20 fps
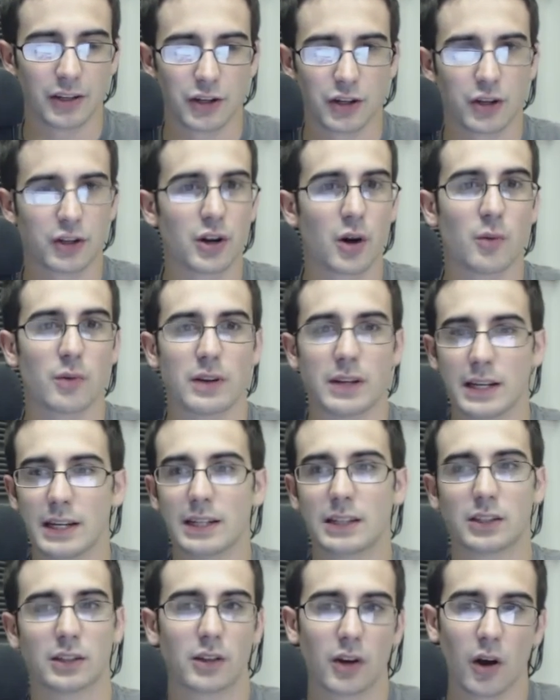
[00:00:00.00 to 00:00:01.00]
you don't
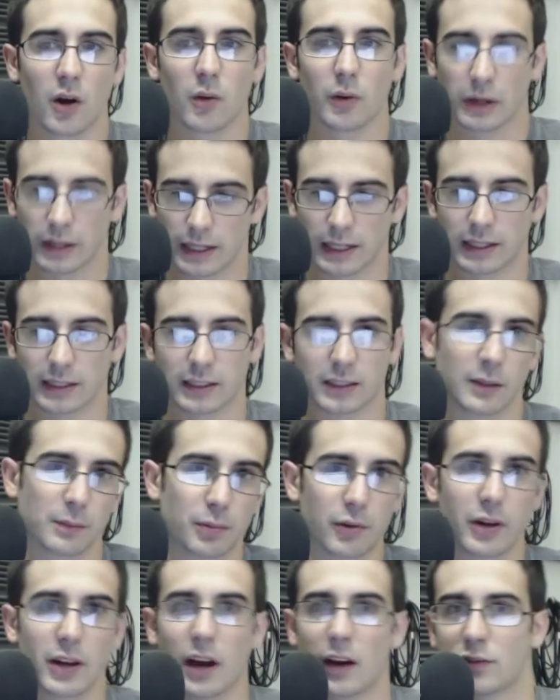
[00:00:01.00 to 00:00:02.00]
need to go and get into the
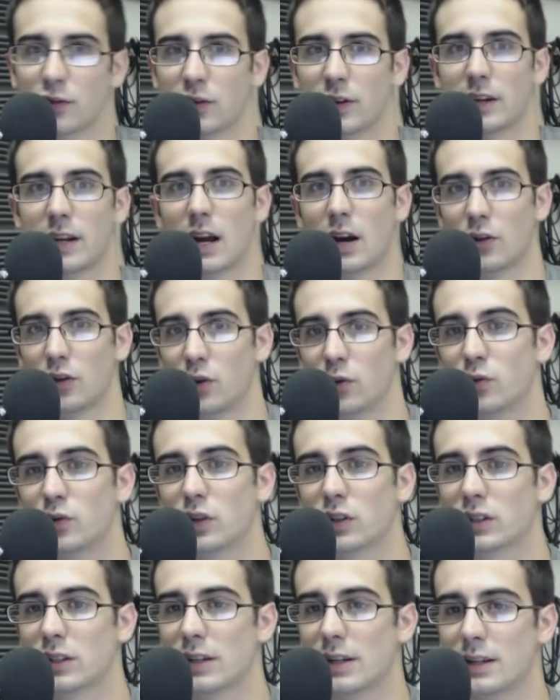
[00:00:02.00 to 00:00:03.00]
playoffs right now. You
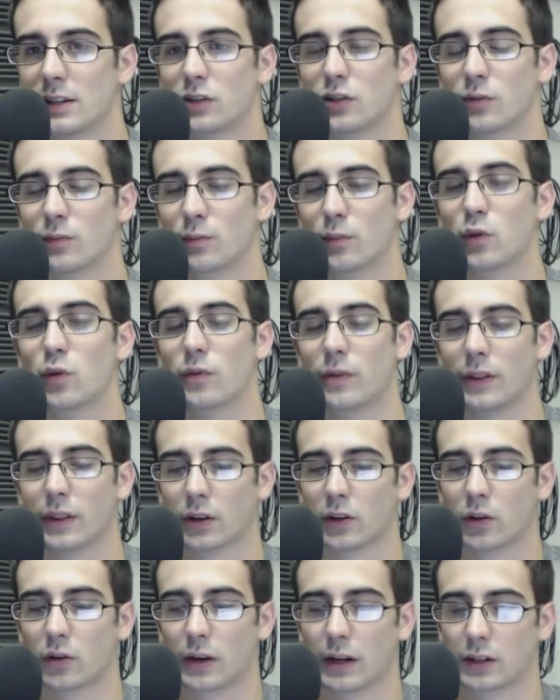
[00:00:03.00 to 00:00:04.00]
just need to move in
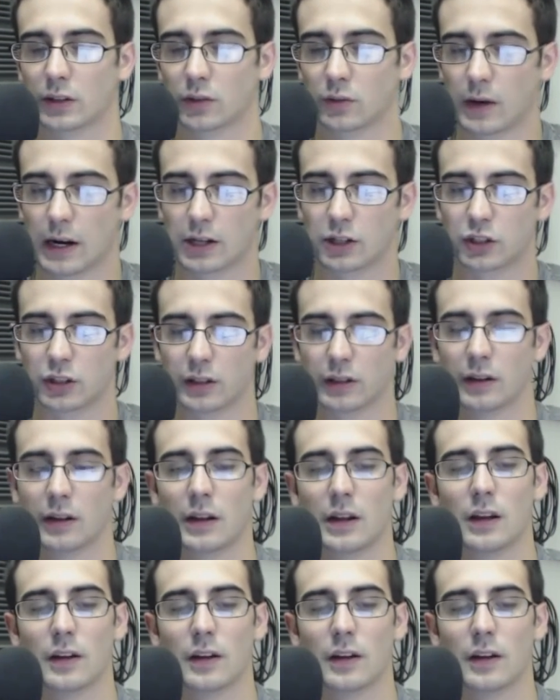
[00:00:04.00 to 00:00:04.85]
the correct direction.